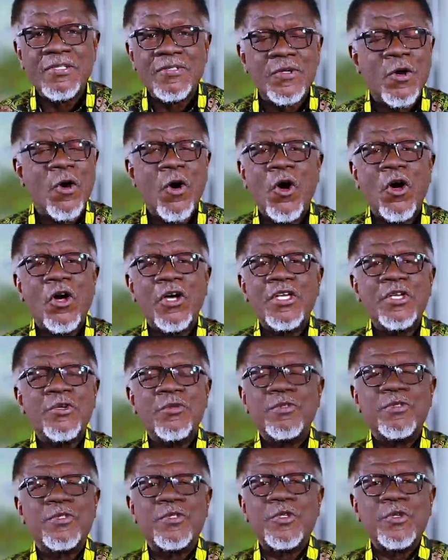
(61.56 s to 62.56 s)
So all he
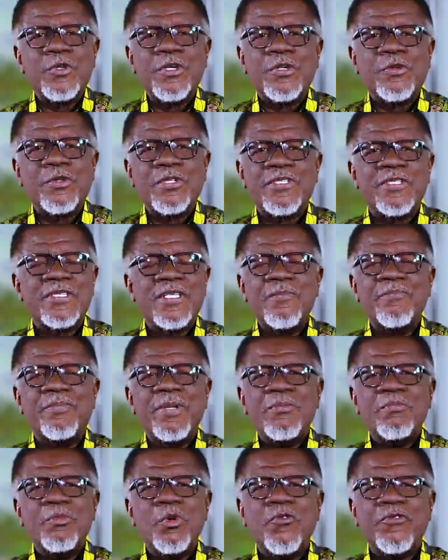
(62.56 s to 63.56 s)
was doing was
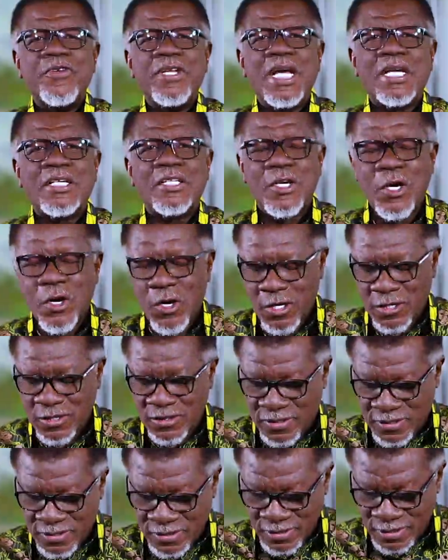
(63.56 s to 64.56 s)
simply moving at
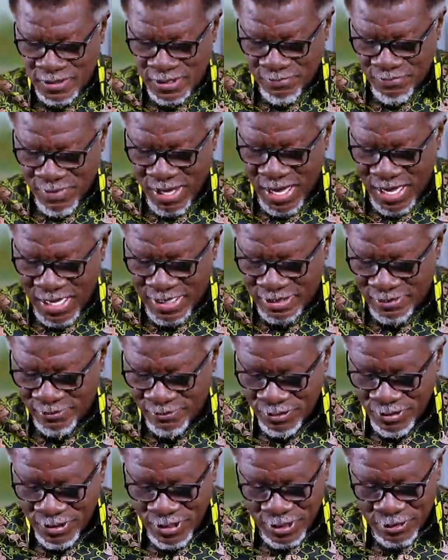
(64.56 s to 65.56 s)
God's command
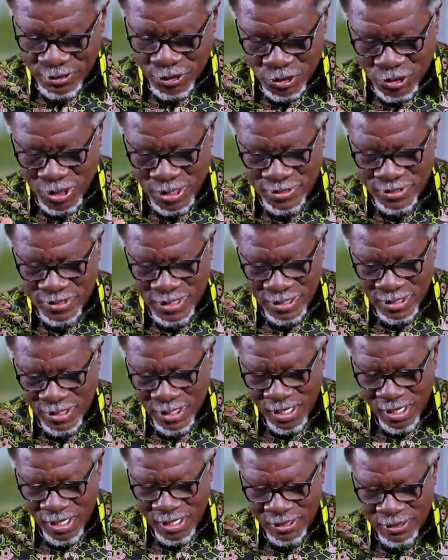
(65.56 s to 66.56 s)
and trusting
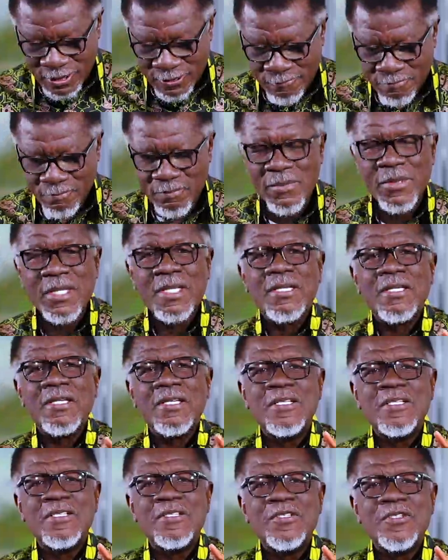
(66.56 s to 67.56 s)
God
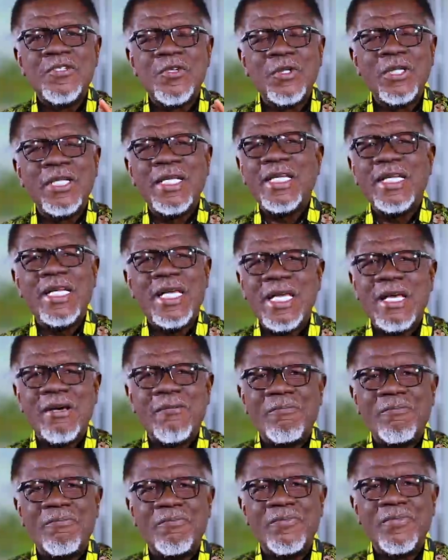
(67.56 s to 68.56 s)
to lead
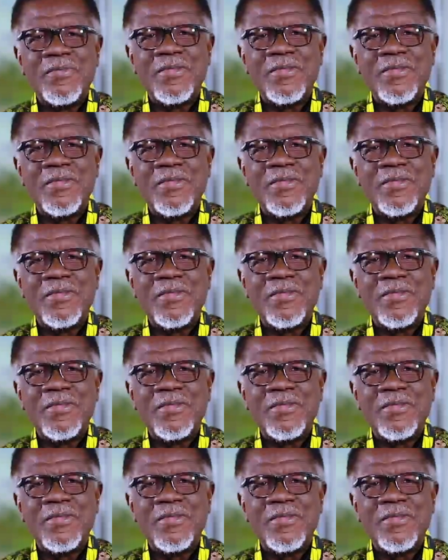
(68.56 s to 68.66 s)
him.